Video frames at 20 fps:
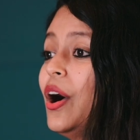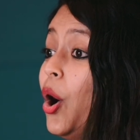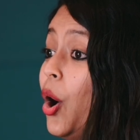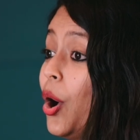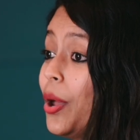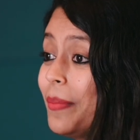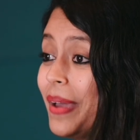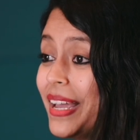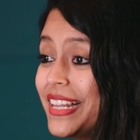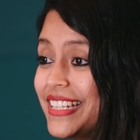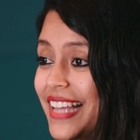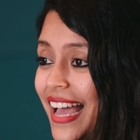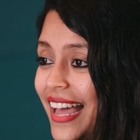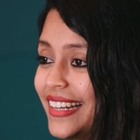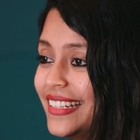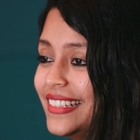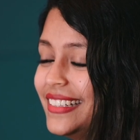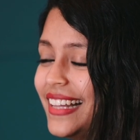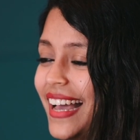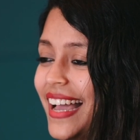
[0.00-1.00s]
On my
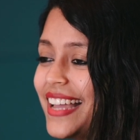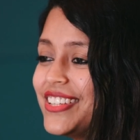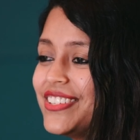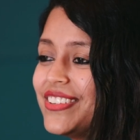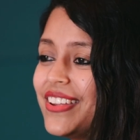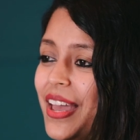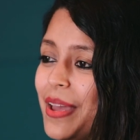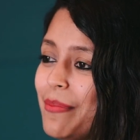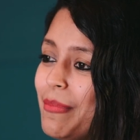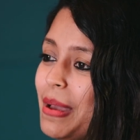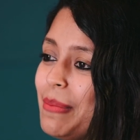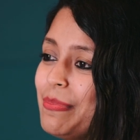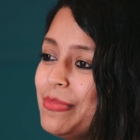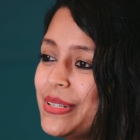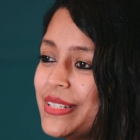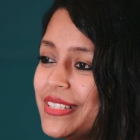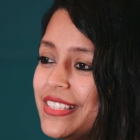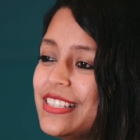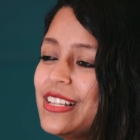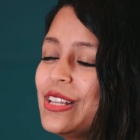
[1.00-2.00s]
channel, I share my
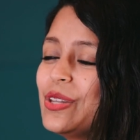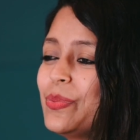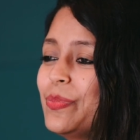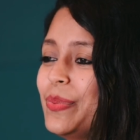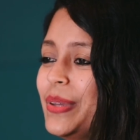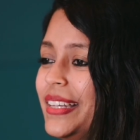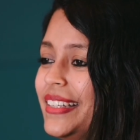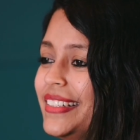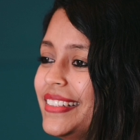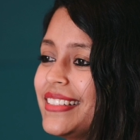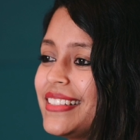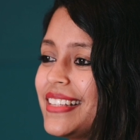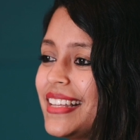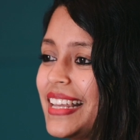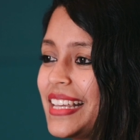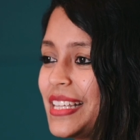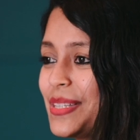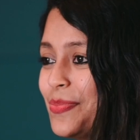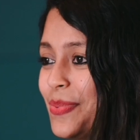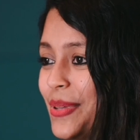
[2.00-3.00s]
personal opinions and
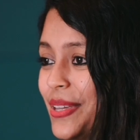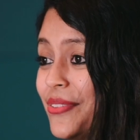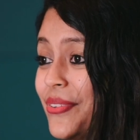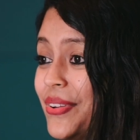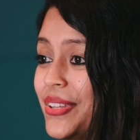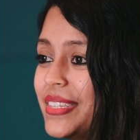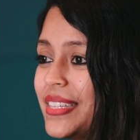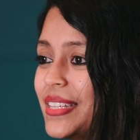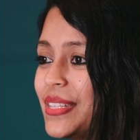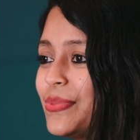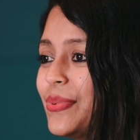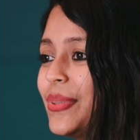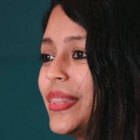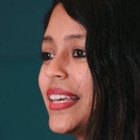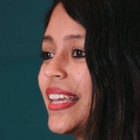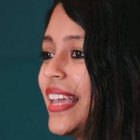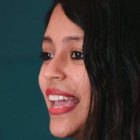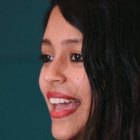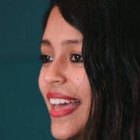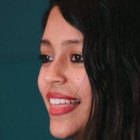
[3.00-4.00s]
experiences with
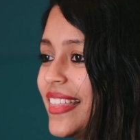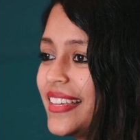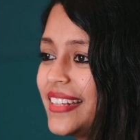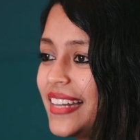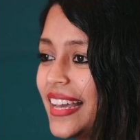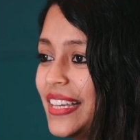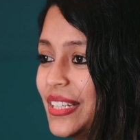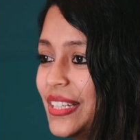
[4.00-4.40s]
the gear that I